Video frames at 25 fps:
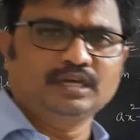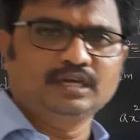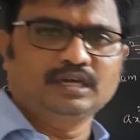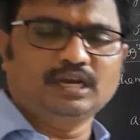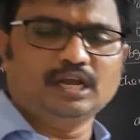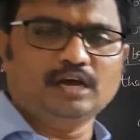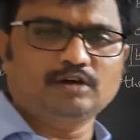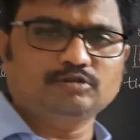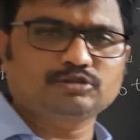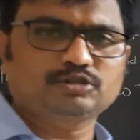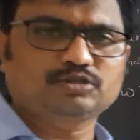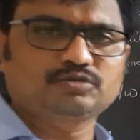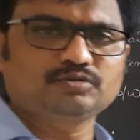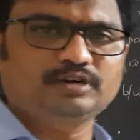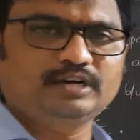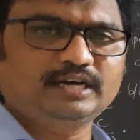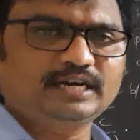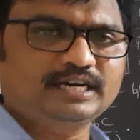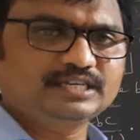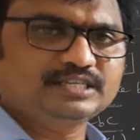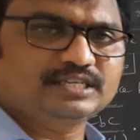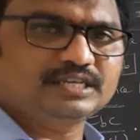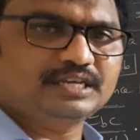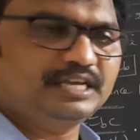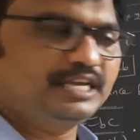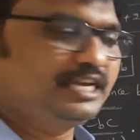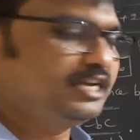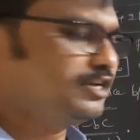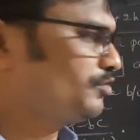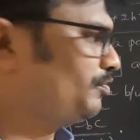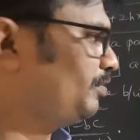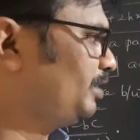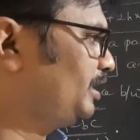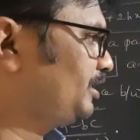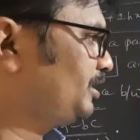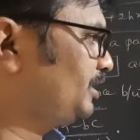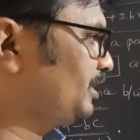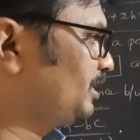Now students,
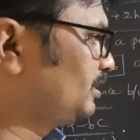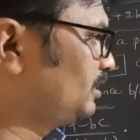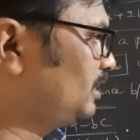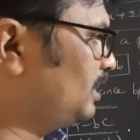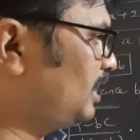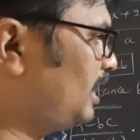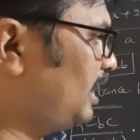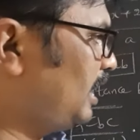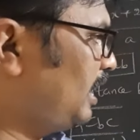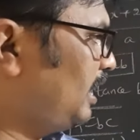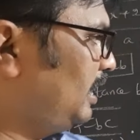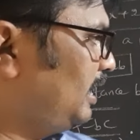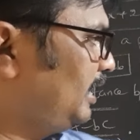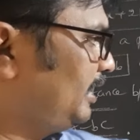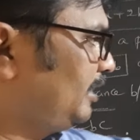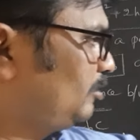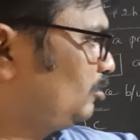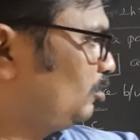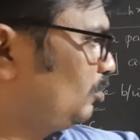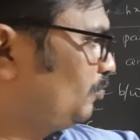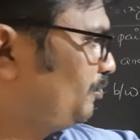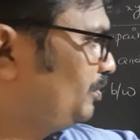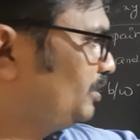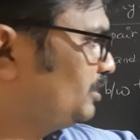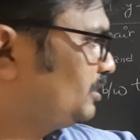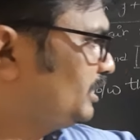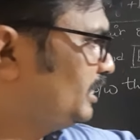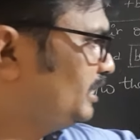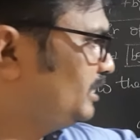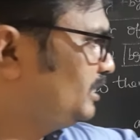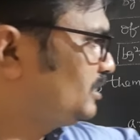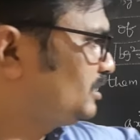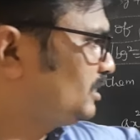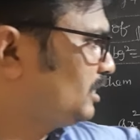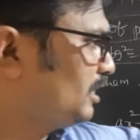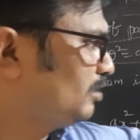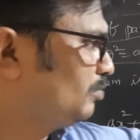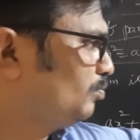equating the alike
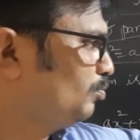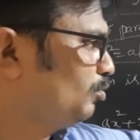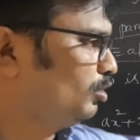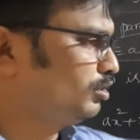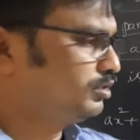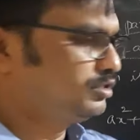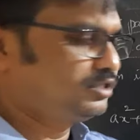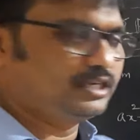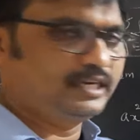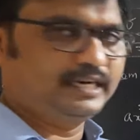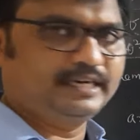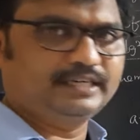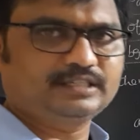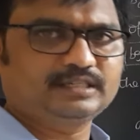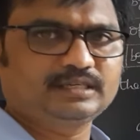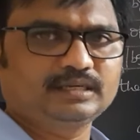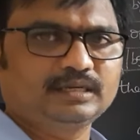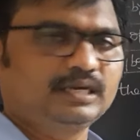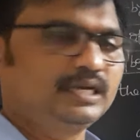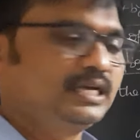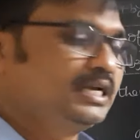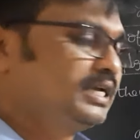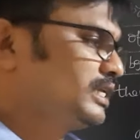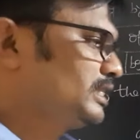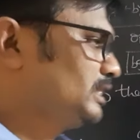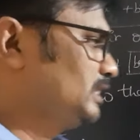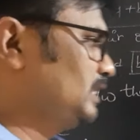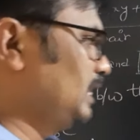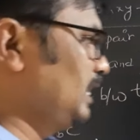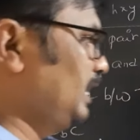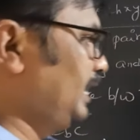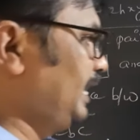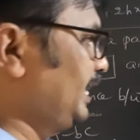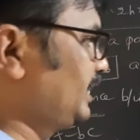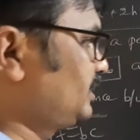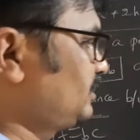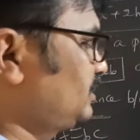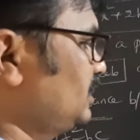coefficients on both sides. The
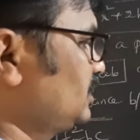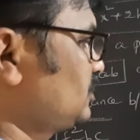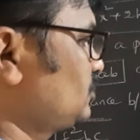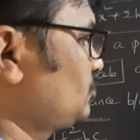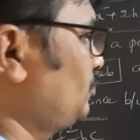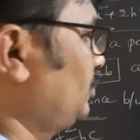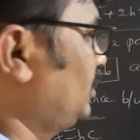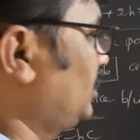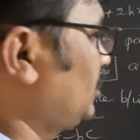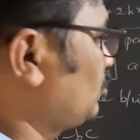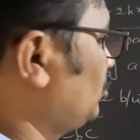x square